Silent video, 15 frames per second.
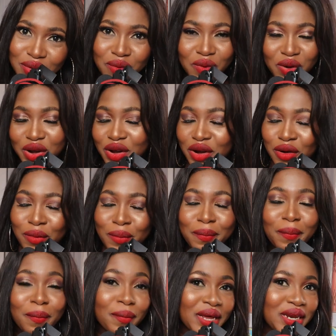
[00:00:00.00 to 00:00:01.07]

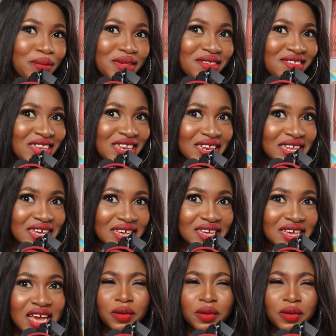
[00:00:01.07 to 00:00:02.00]
Welcome. My name is Lily.